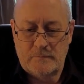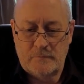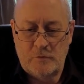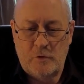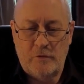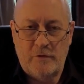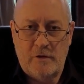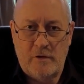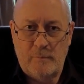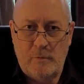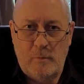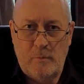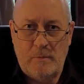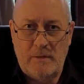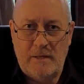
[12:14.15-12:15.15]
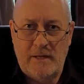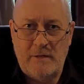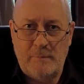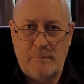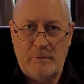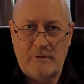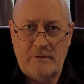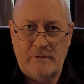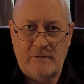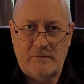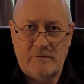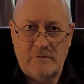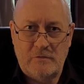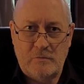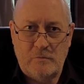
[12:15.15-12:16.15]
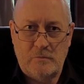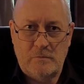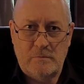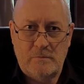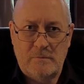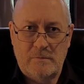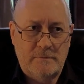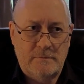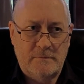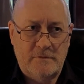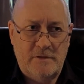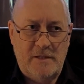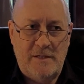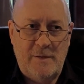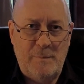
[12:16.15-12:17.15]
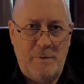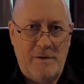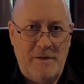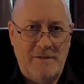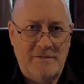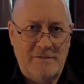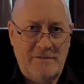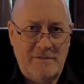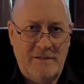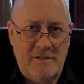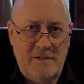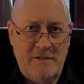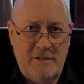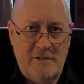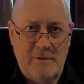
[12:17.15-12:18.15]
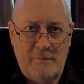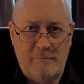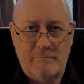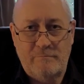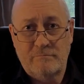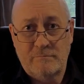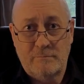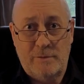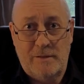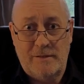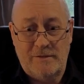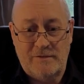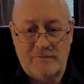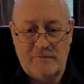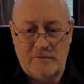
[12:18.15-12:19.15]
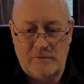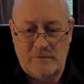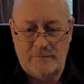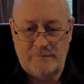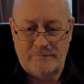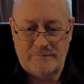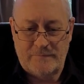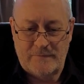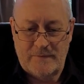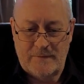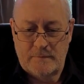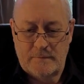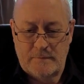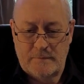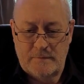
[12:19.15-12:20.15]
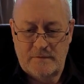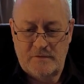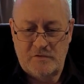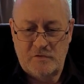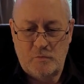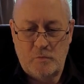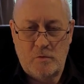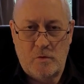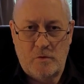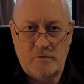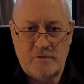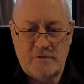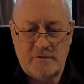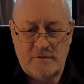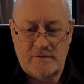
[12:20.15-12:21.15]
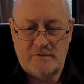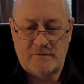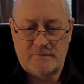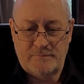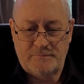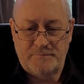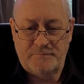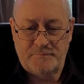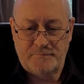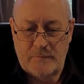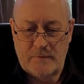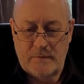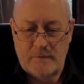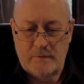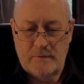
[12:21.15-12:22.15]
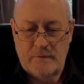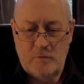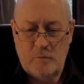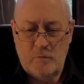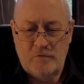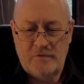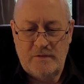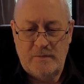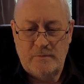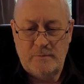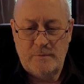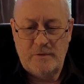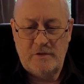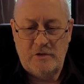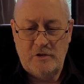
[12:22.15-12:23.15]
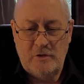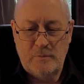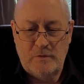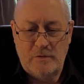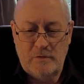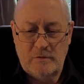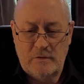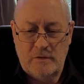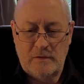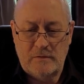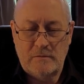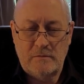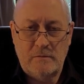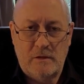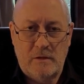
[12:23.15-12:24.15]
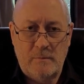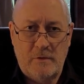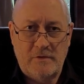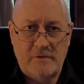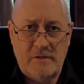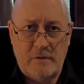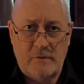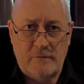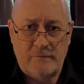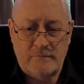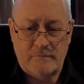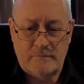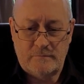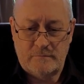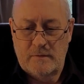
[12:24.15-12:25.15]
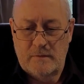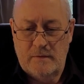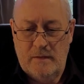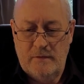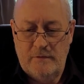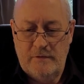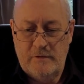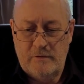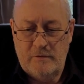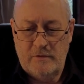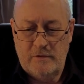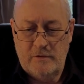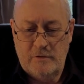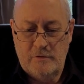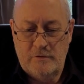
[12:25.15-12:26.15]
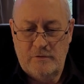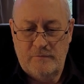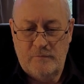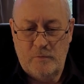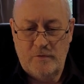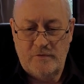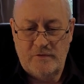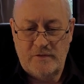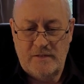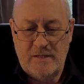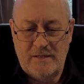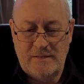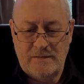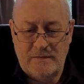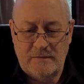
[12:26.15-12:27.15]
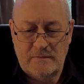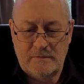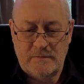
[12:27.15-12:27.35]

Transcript: Not that I probably had a body, this is all taking place in another place, if you like. This is all consciousness. They all seemed to be human looking, like myself. And then I heard the voice again.